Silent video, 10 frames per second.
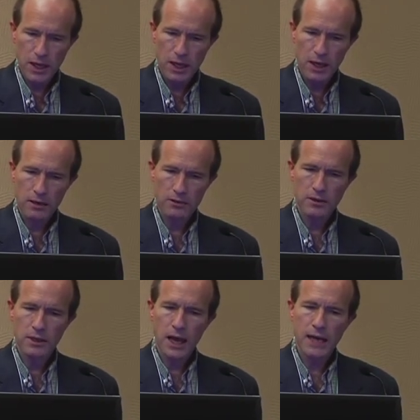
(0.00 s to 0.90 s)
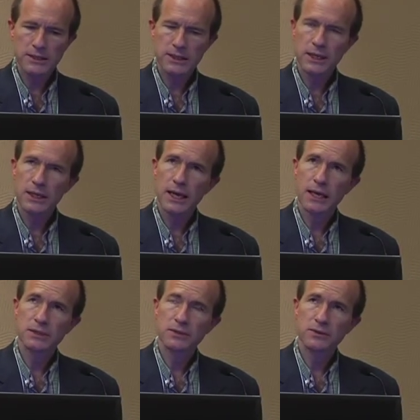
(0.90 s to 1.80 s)

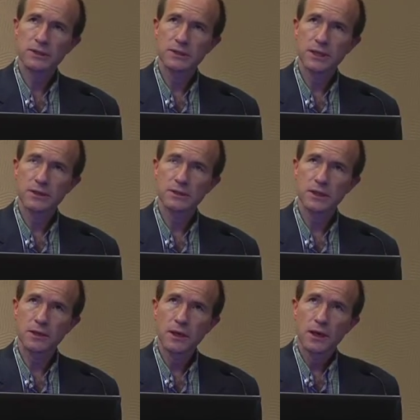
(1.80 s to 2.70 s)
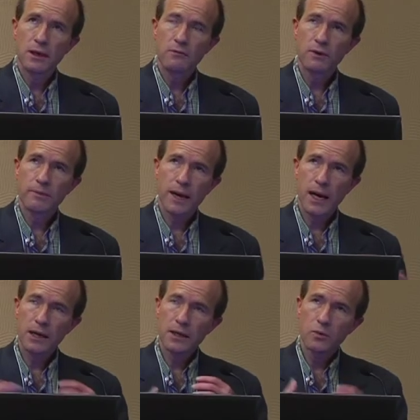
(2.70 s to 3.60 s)
osteoclasts are the cells that
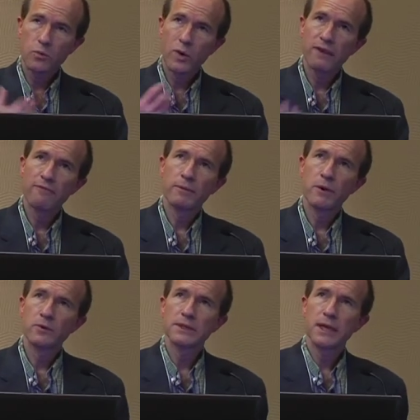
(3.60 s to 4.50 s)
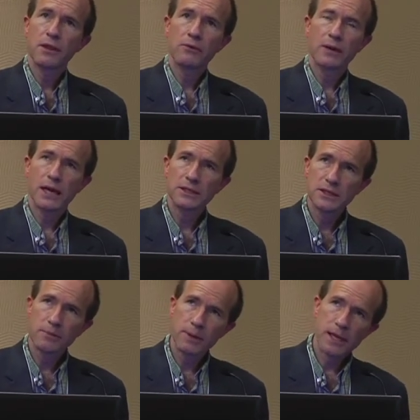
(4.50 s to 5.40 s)
remodel and weave the bone together, and
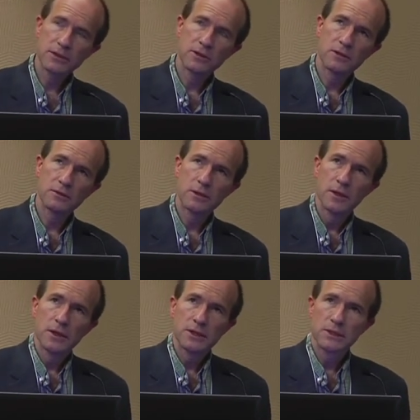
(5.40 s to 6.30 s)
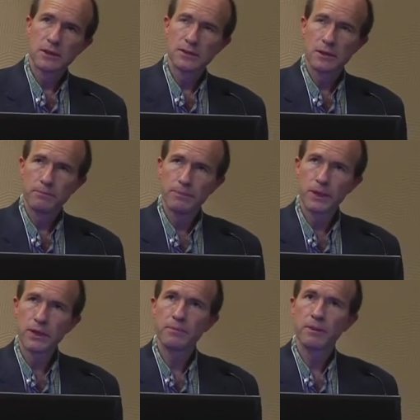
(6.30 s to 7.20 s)
osteoblasts are the cells that
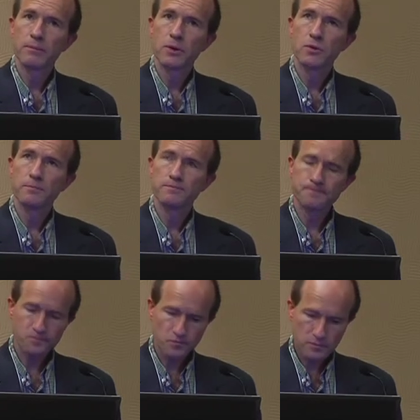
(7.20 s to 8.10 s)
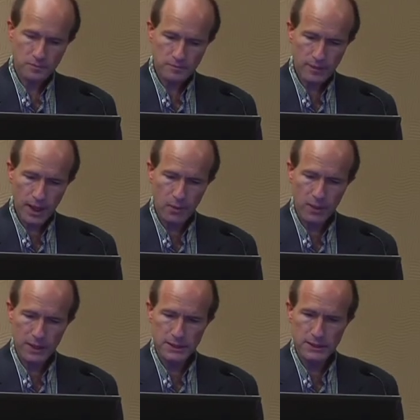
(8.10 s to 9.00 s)
build up the bone. And we
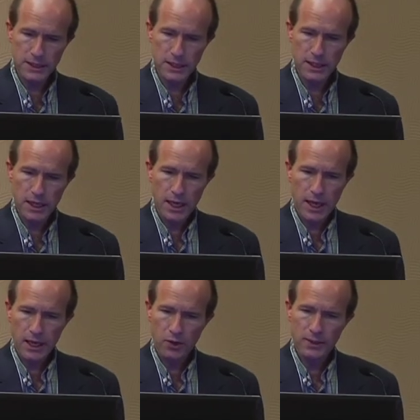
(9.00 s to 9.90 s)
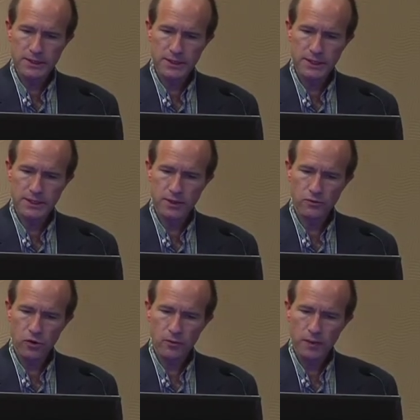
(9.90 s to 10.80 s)
can see that in Loeys-Dietz
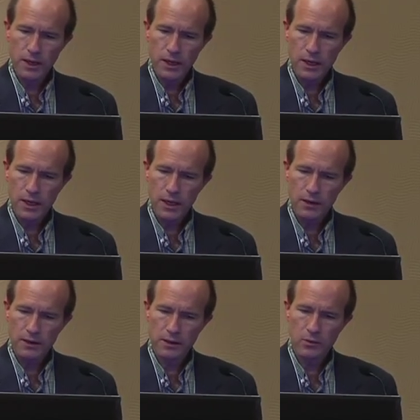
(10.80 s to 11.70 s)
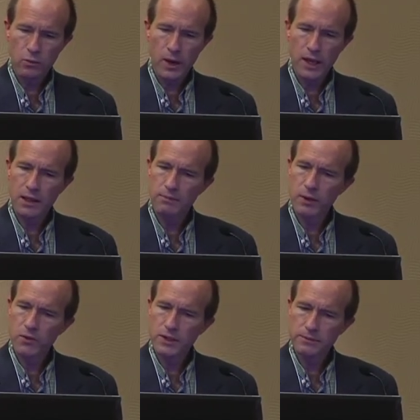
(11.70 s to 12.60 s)
syndrome, the way that
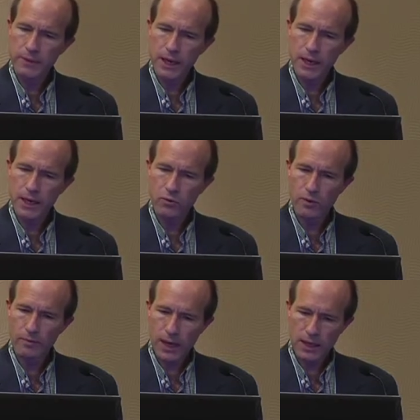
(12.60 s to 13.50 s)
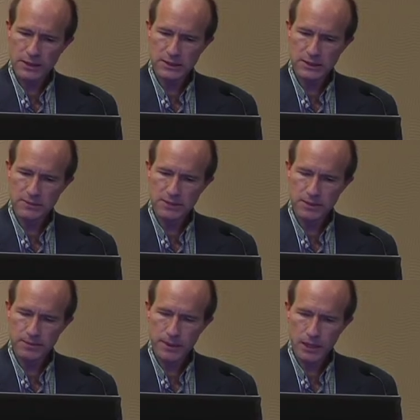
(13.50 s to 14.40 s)
bone is made and remodeled seems
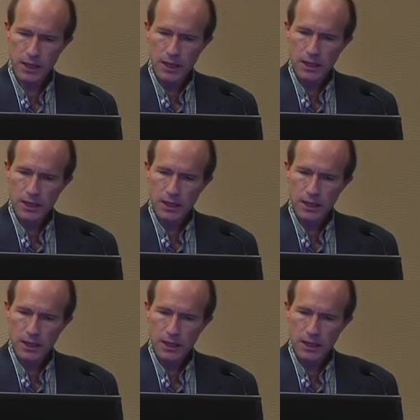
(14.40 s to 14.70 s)
to be